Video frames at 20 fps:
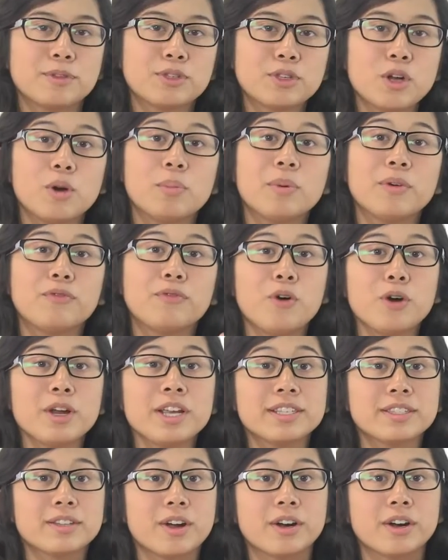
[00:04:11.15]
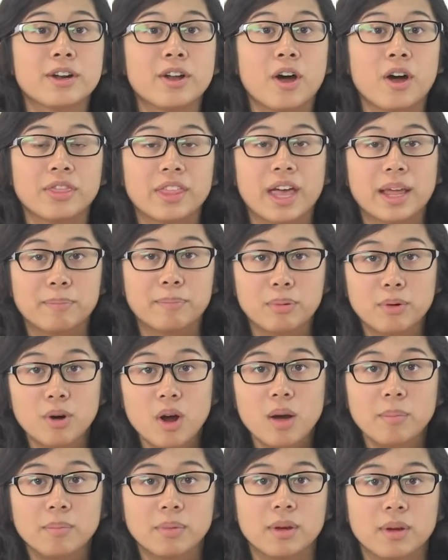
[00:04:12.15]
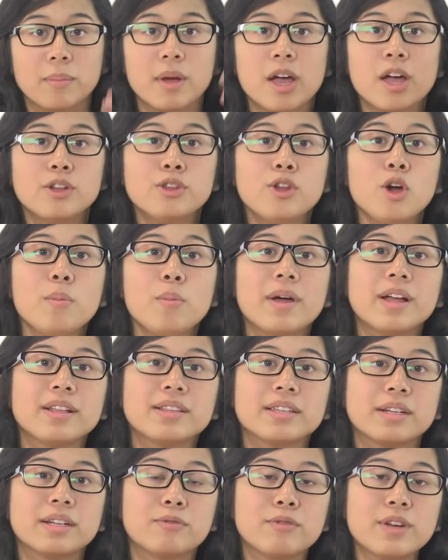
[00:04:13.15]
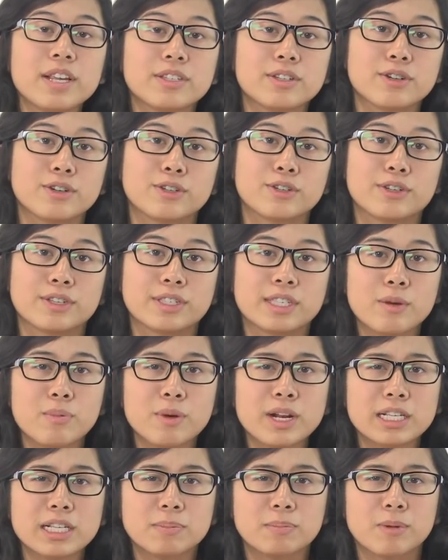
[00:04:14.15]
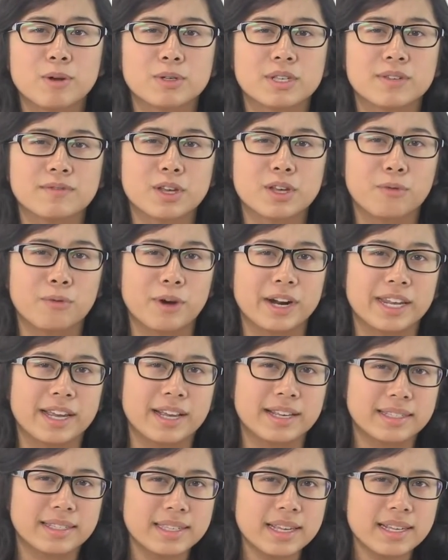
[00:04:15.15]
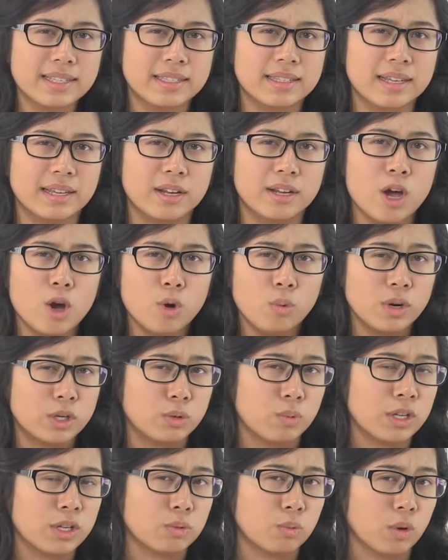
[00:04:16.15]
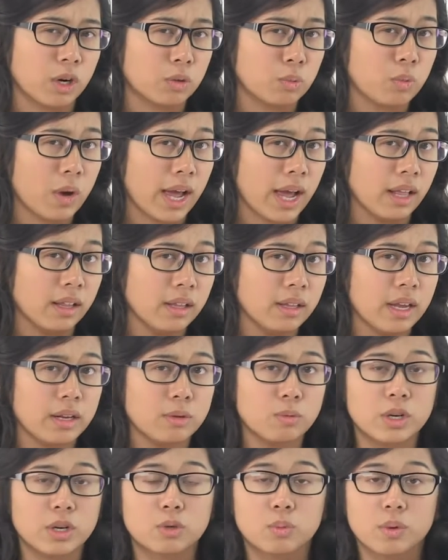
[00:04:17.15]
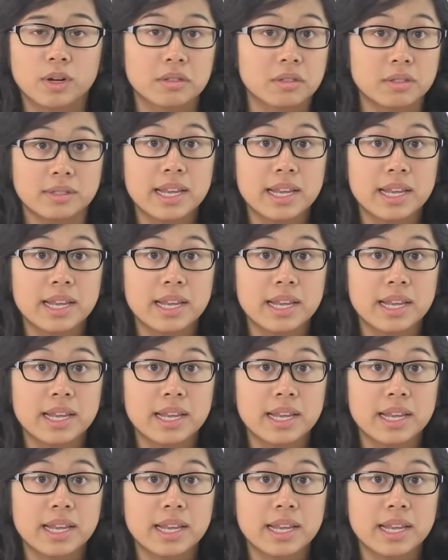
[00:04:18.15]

So before he started on that problem, Nobel did research to see what explosives already existed, which ones worked well and which ones